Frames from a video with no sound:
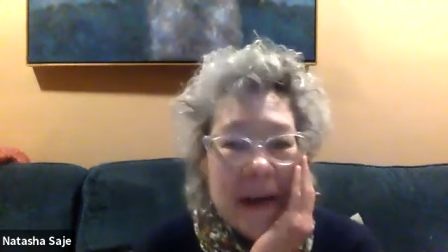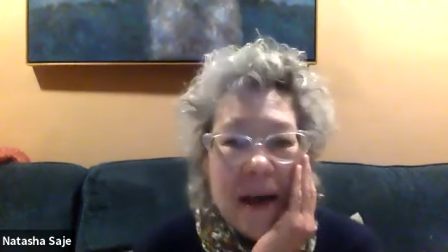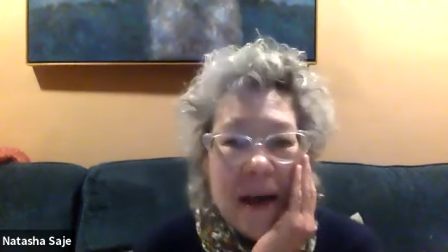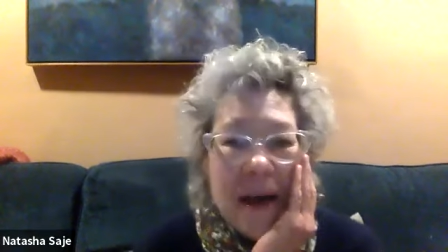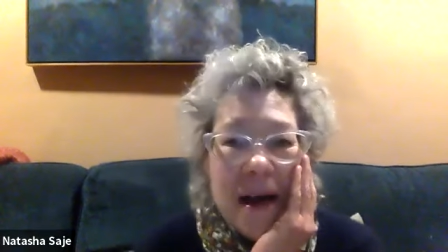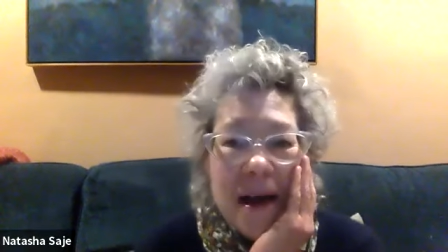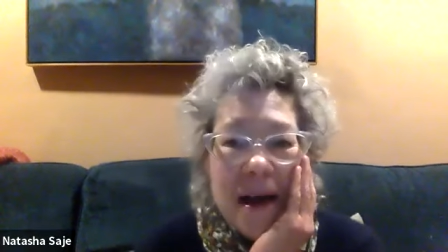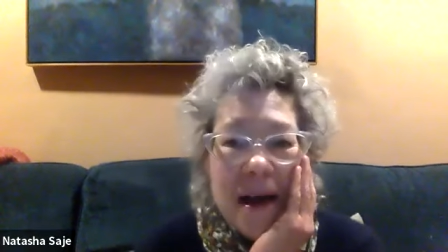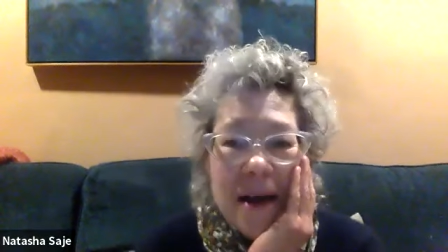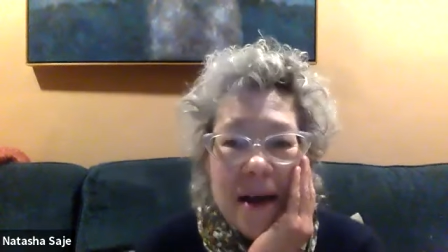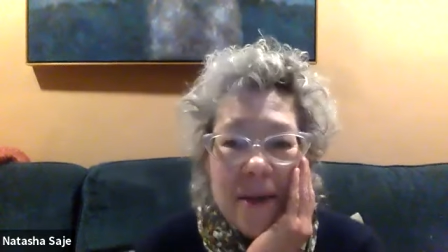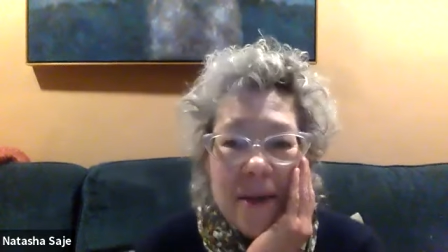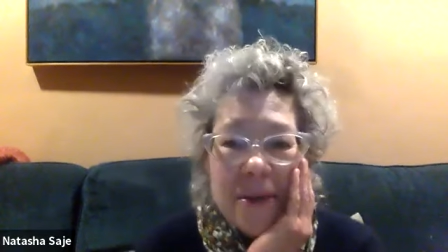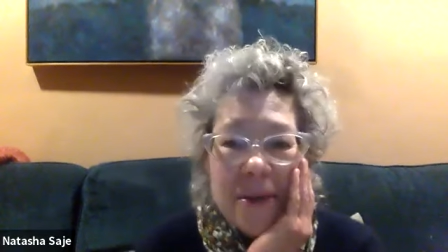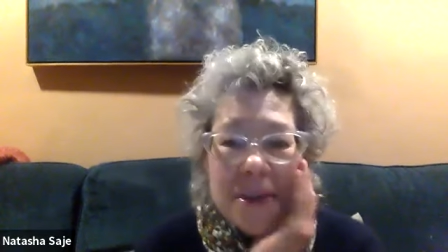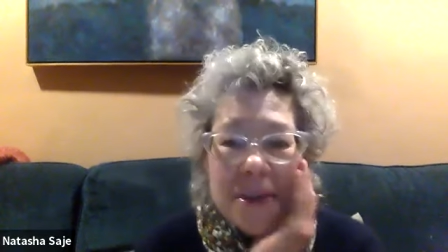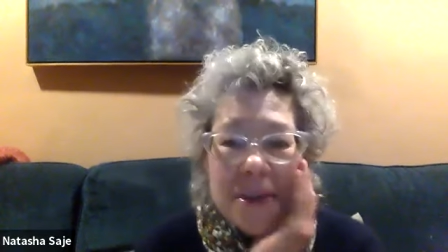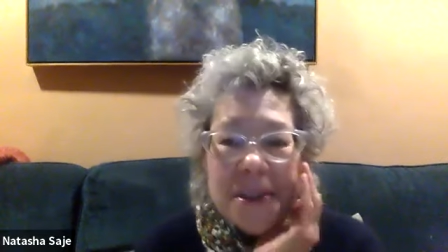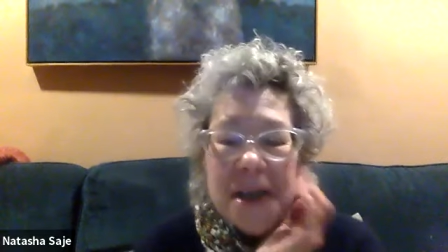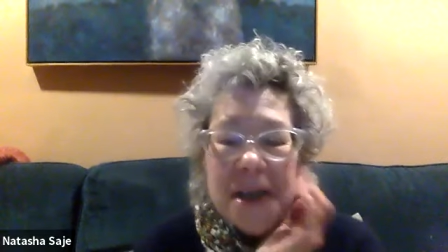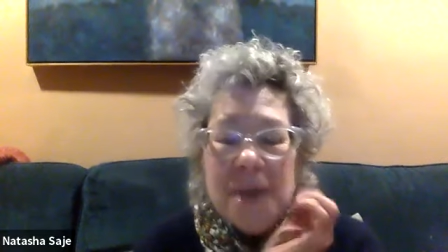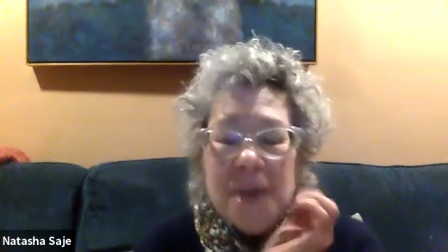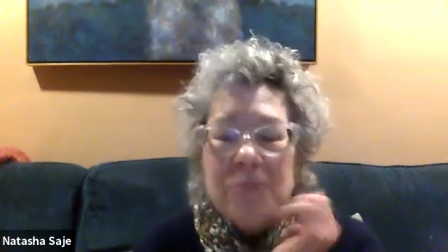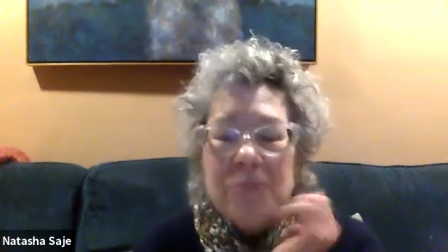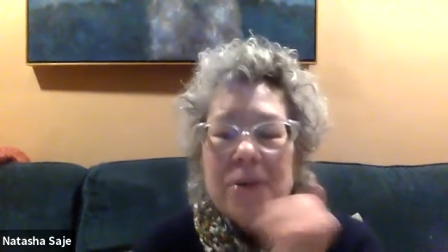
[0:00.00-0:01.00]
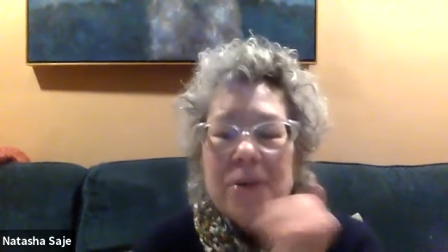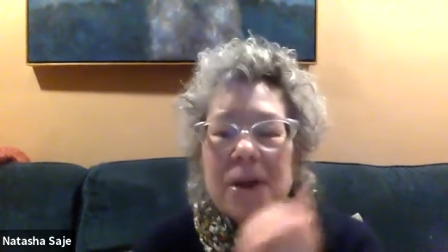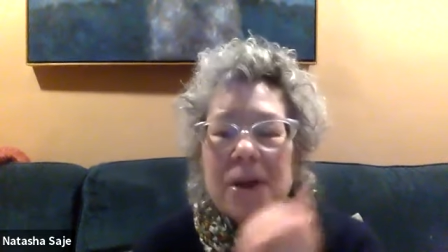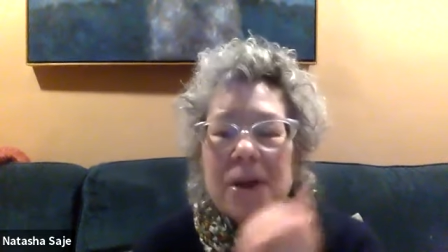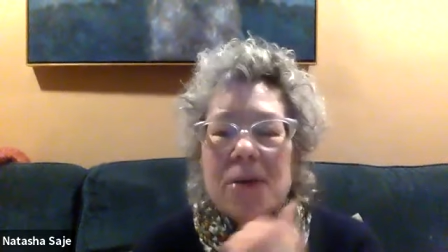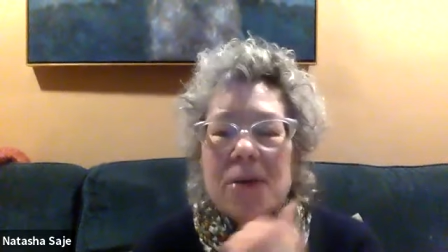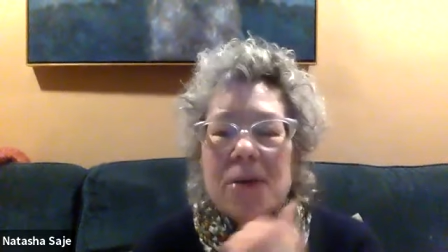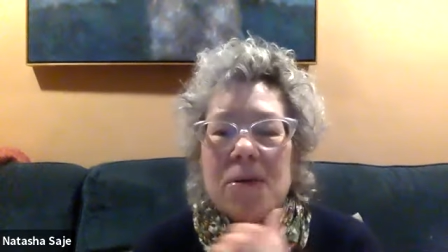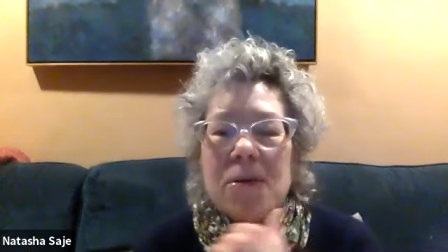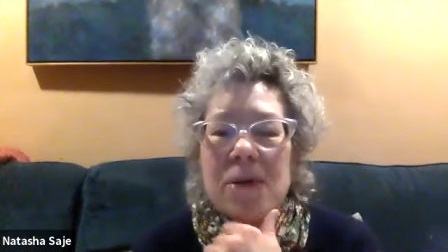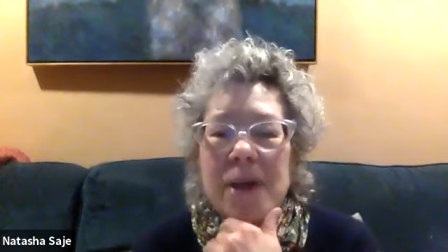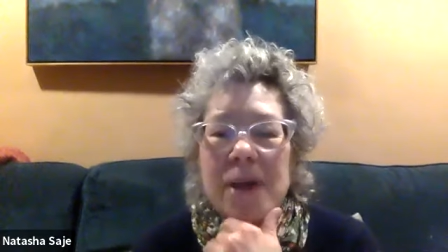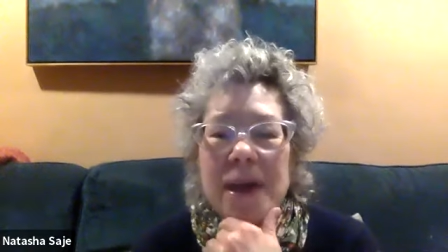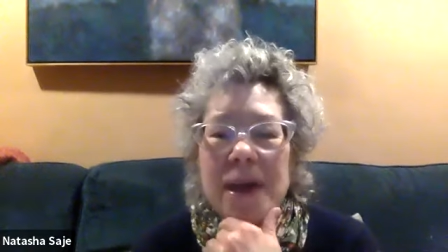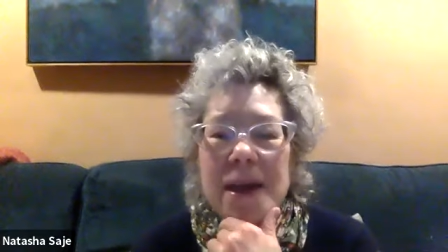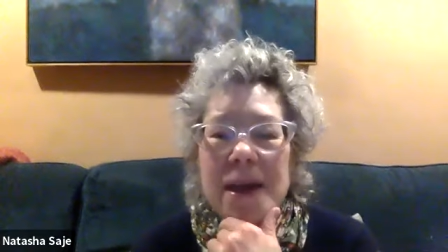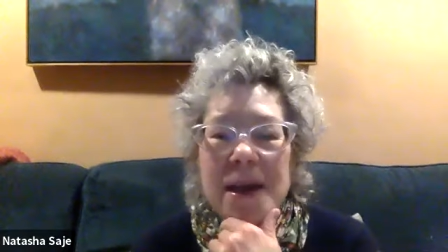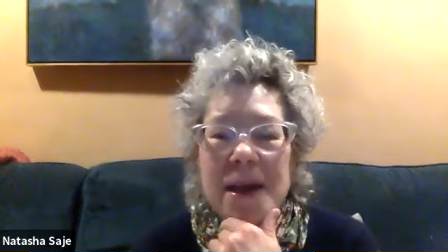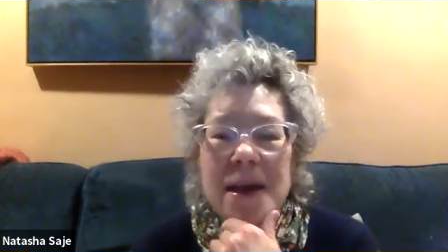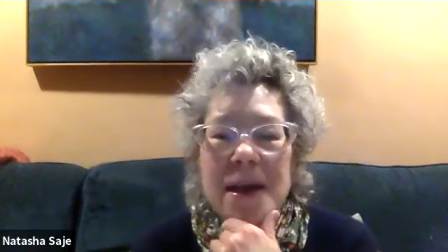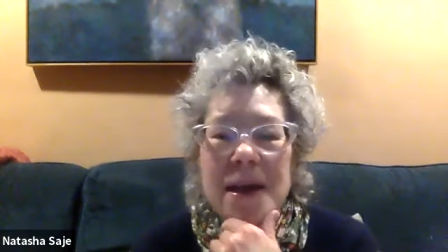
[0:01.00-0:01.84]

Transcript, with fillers: I will stop recording,